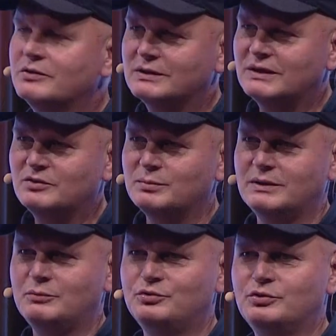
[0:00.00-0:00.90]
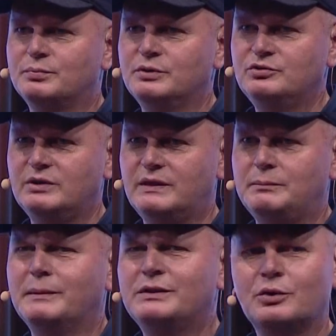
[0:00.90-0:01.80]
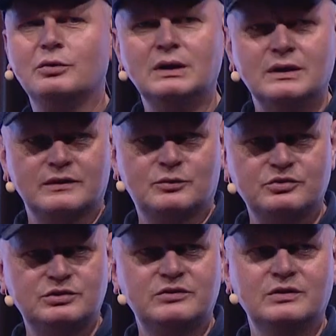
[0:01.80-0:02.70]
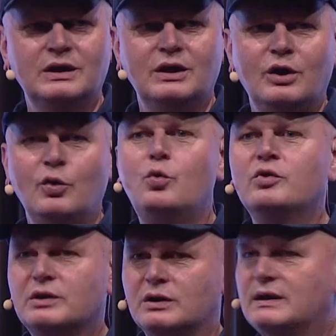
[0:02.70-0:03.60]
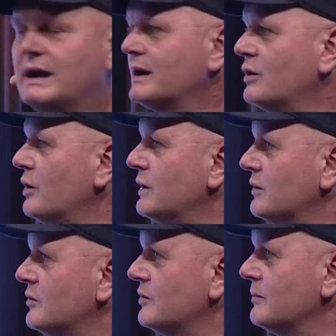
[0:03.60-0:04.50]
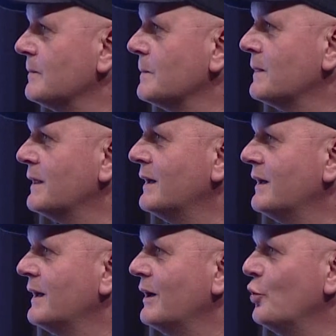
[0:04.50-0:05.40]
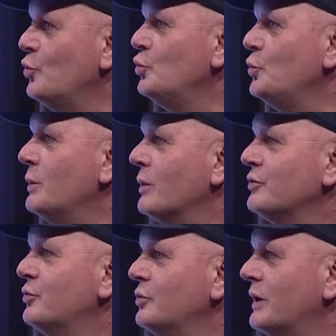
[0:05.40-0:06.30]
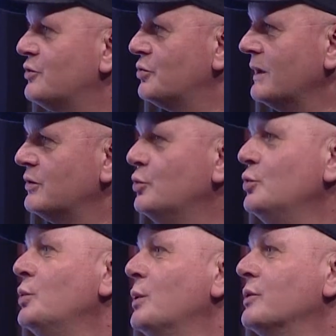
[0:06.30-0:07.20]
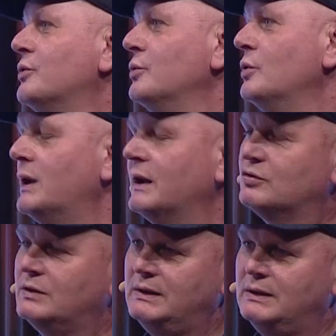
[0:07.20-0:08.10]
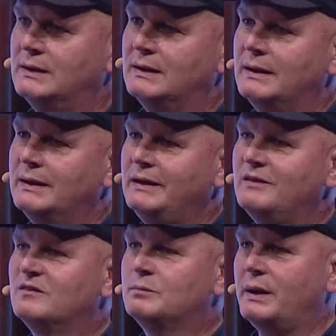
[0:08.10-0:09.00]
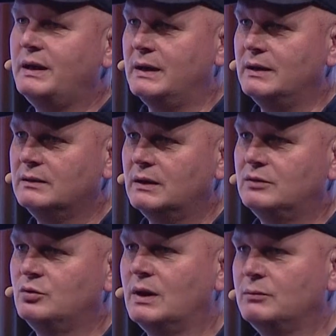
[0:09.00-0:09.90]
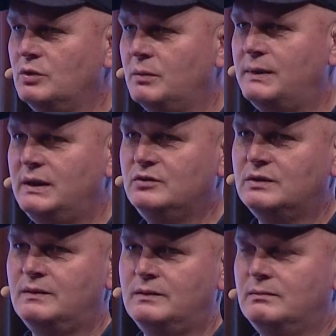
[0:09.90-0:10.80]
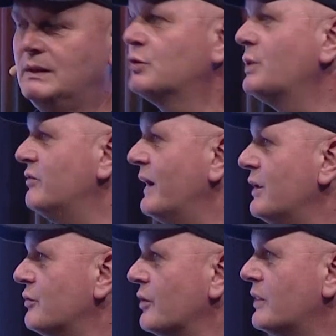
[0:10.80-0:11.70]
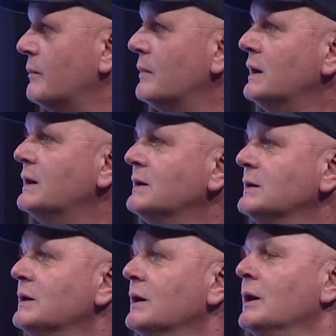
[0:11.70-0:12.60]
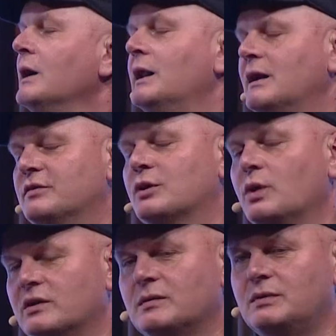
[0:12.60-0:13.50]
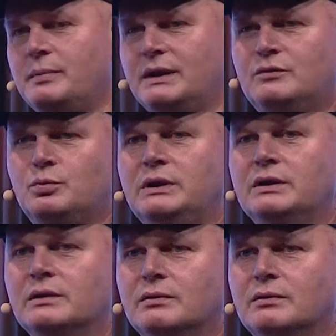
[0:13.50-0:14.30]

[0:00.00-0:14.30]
a customer, and we should appreciate that. But no, the question is, who is our target audience? Who do we want to attract? Who do we want to actually inspire to come to our place and create value for them? And after quite some debate, we